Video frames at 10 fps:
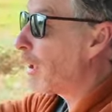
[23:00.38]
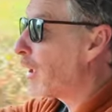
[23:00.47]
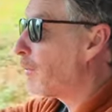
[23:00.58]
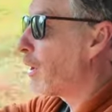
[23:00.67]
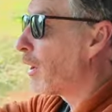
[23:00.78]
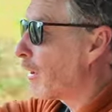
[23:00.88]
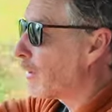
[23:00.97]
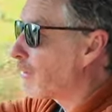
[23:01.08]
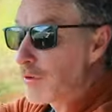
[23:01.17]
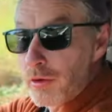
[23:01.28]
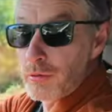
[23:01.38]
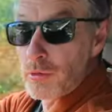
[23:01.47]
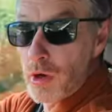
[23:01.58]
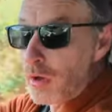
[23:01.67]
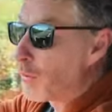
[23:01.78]
a behind the
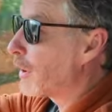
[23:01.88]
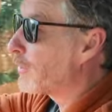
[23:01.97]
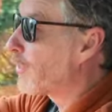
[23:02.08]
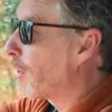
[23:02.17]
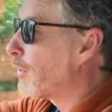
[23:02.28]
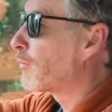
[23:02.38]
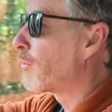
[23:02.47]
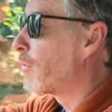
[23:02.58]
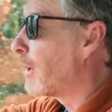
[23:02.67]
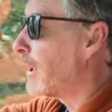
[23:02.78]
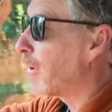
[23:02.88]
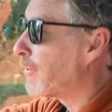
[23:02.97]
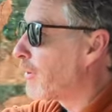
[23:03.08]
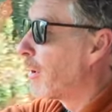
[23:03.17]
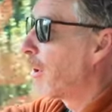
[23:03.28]
raw where I'll talk you through an
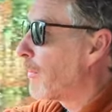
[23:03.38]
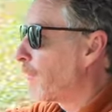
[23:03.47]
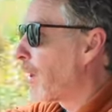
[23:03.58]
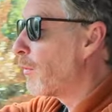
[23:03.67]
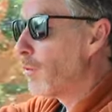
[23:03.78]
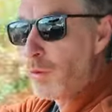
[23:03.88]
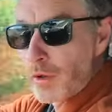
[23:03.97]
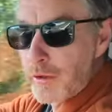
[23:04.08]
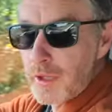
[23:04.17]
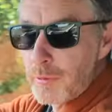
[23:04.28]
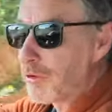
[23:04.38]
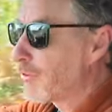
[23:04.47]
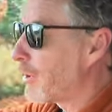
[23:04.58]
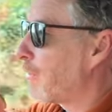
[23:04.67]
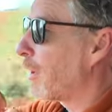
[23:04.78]
edit from one of the
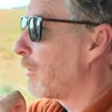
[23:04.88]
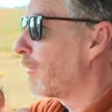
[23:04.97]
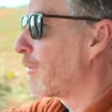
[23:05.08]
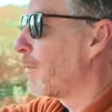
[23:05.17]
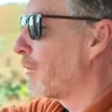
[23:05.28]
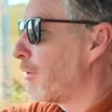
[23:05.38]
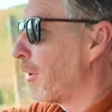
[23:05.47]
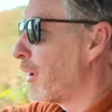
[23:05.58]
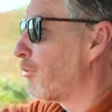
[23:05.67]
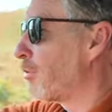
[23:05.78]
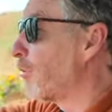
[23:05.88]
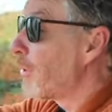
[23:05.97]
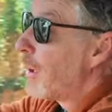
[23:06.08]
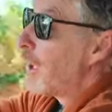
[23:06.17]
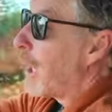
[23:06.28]
images I've taken from today's shoot.
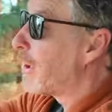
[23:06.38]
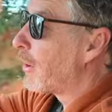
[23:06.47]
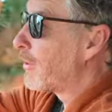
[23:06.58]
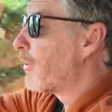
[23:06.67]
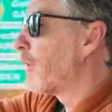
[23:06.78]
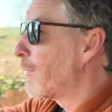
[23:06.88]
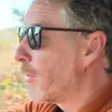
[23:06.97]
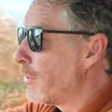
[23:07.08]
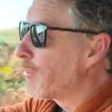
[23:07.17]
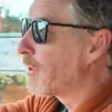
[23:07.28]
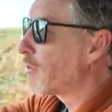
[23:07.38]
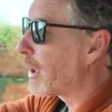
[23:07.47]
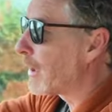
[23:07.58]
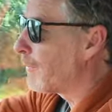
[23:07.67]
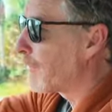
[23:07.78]
And also, if you're new to the
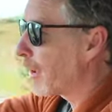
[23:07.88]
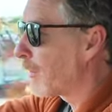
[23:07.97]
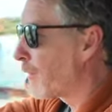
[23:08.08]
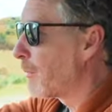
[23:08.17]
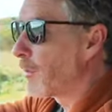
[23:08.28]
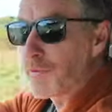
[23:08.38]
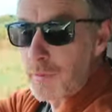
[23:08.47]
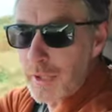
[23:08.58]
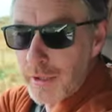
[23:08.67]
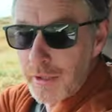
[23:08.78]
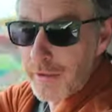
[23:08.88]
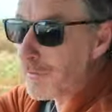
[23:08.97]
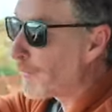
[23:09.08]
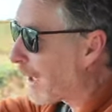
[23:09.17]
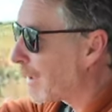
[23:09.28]
channel, thanks very much for making it
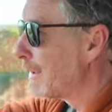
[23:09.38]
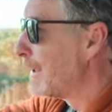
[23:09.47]
this far.